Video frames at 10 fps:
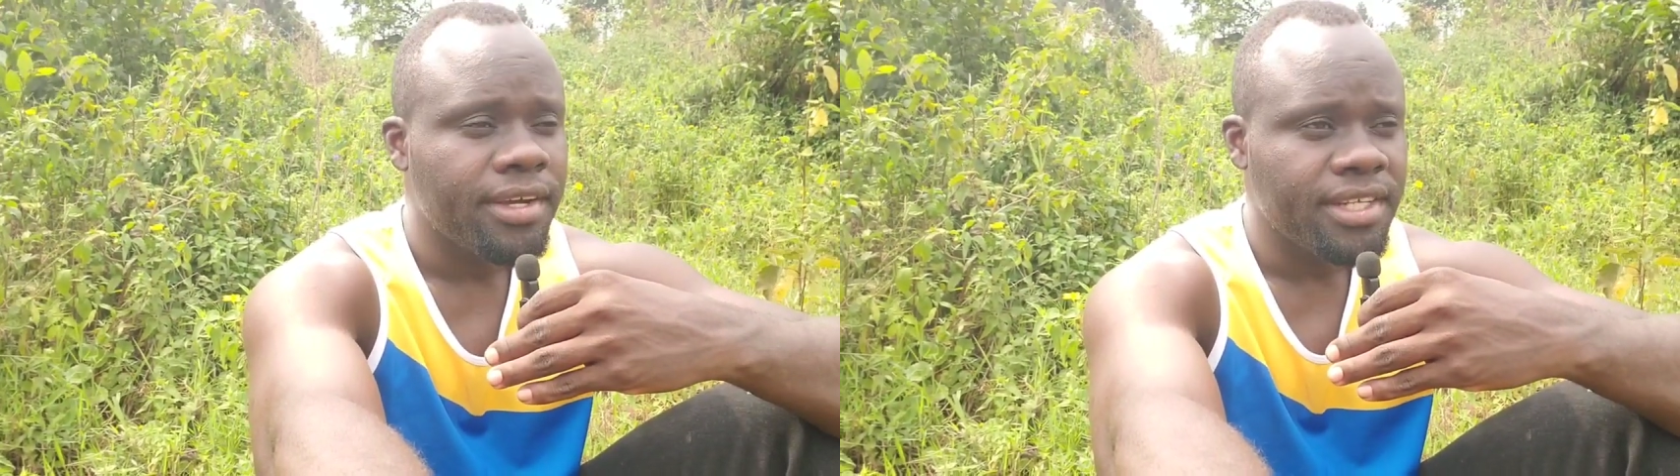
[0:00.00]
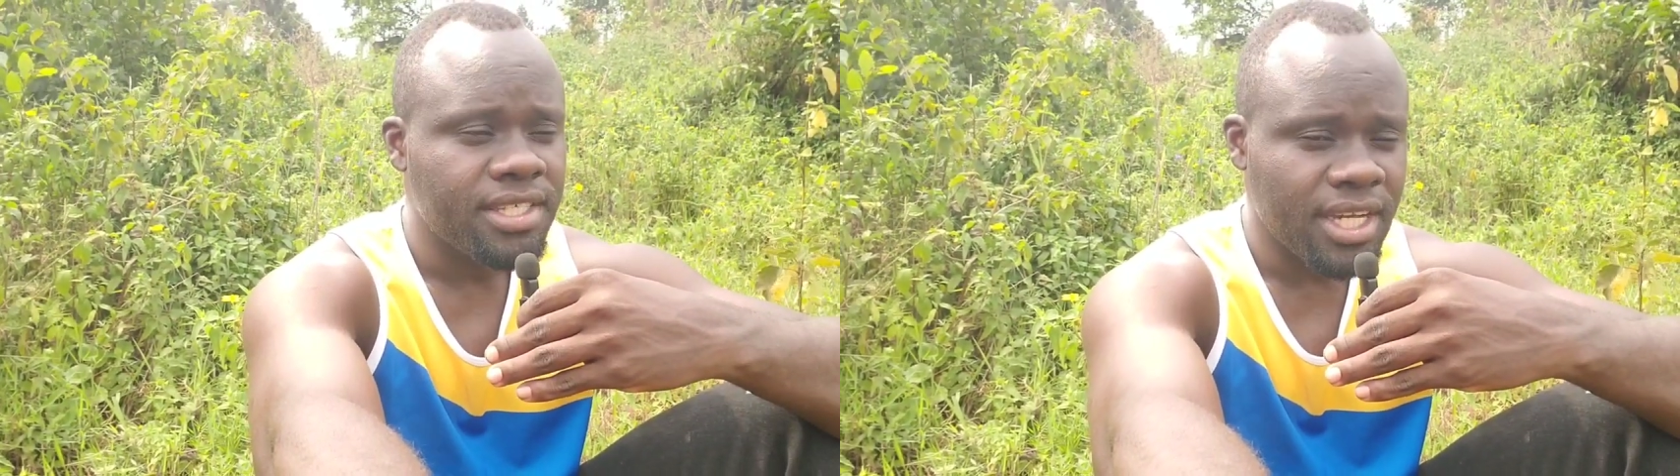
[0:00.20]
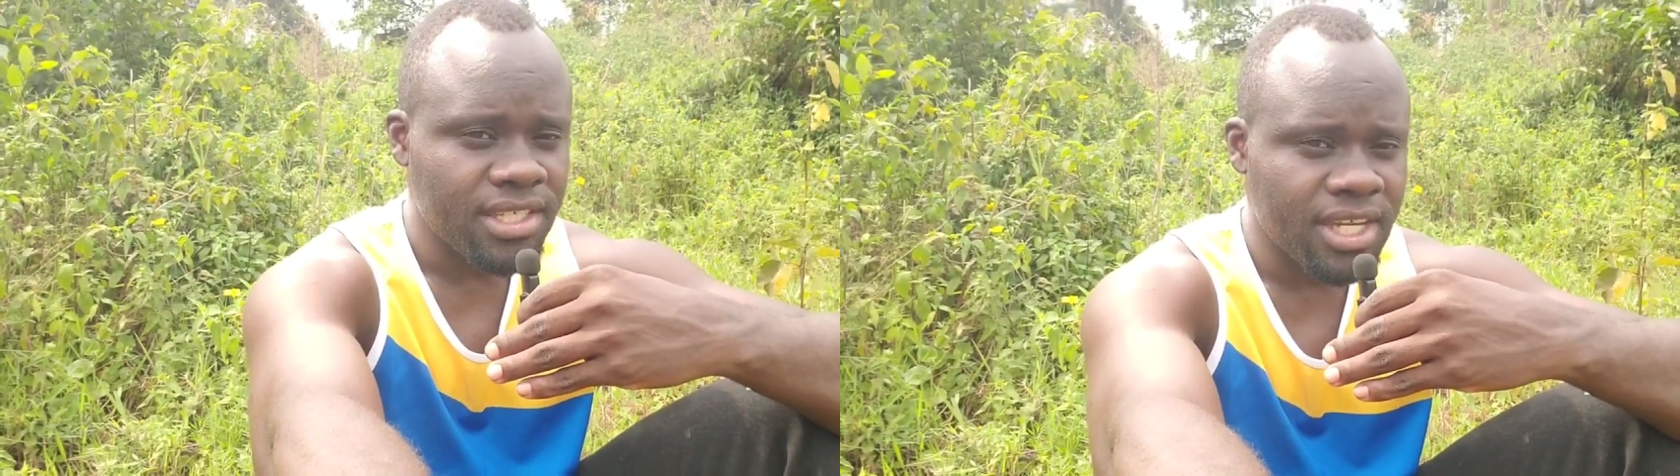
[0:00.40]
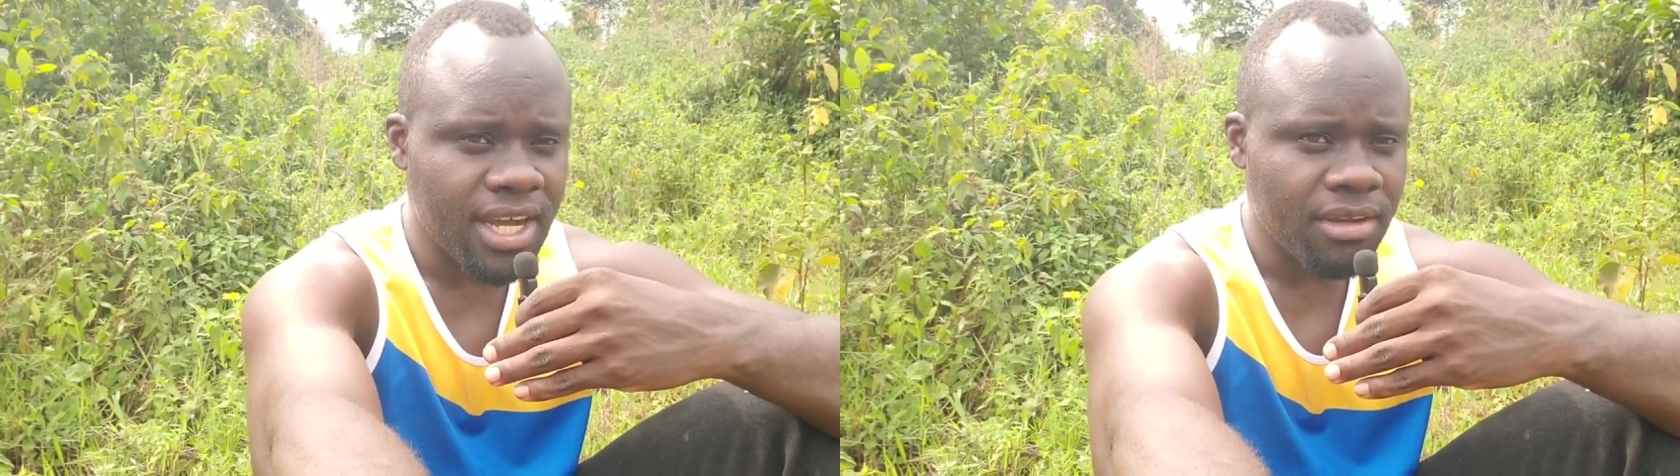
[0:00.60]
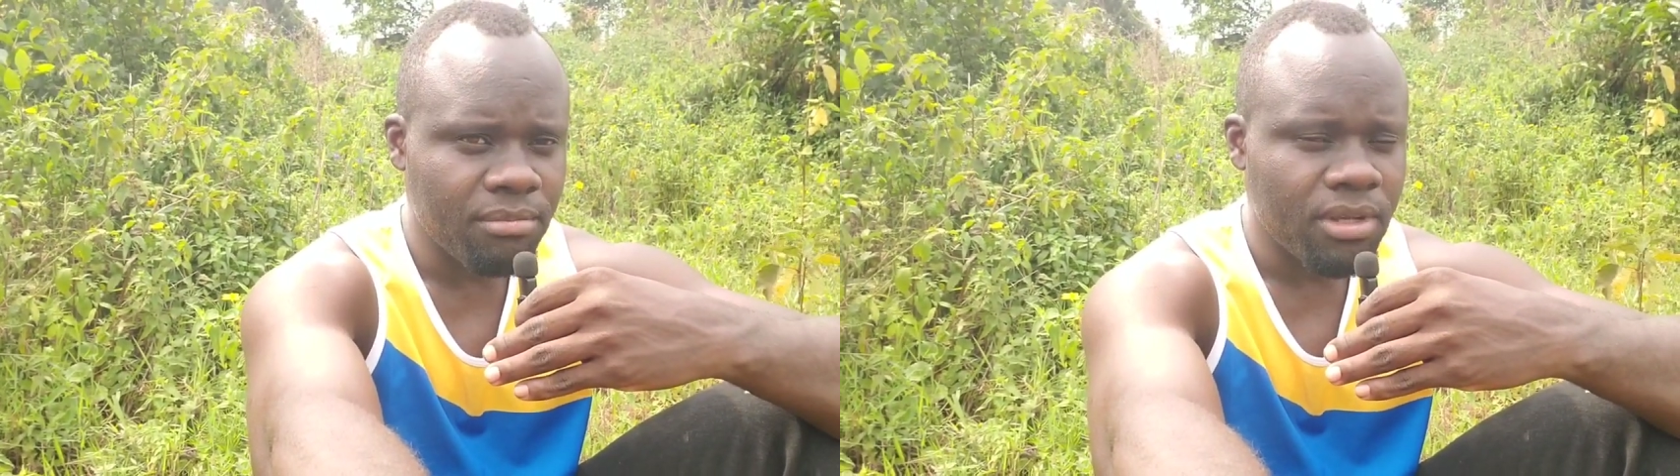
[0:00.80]
It takes
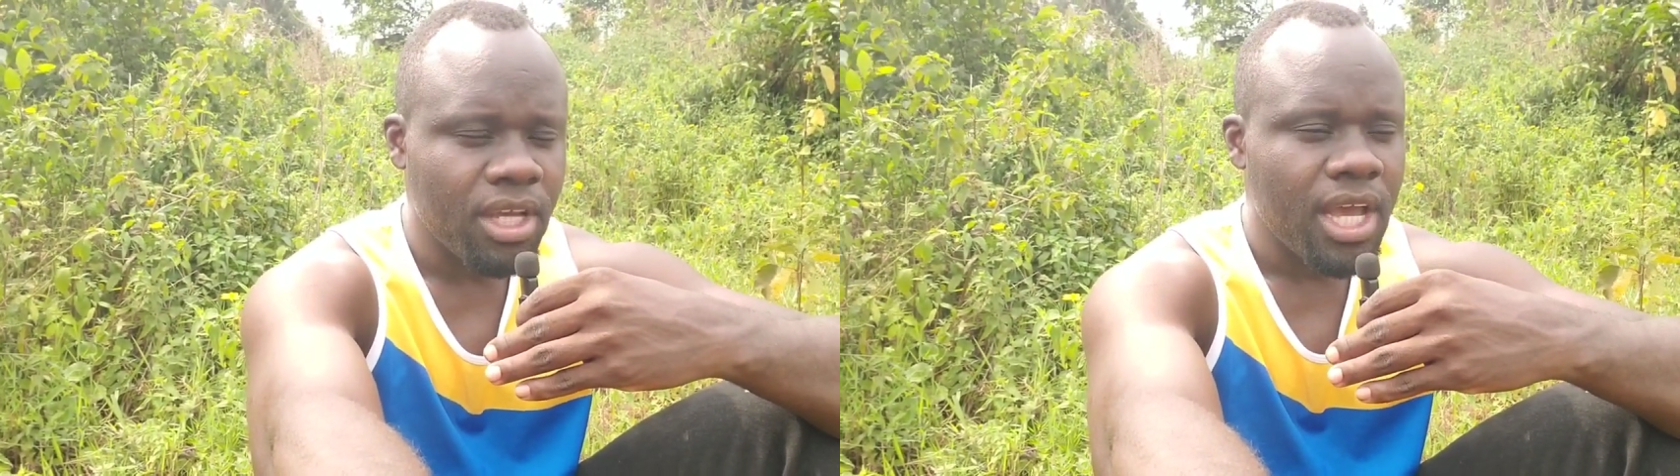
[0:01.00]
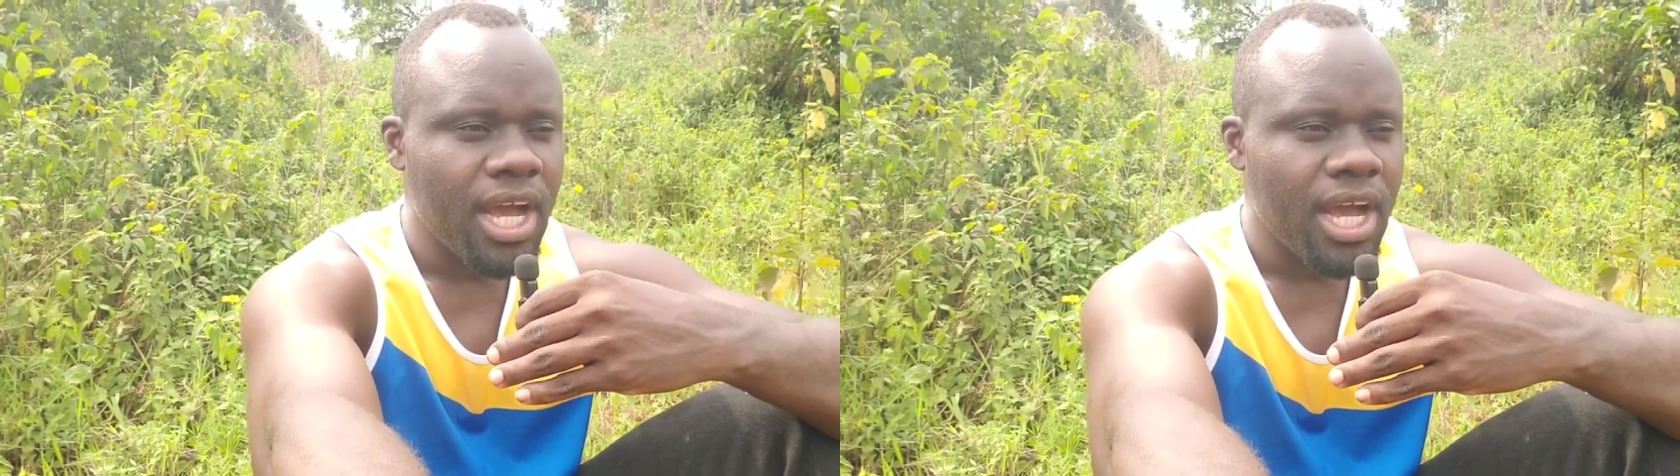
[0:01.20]
time.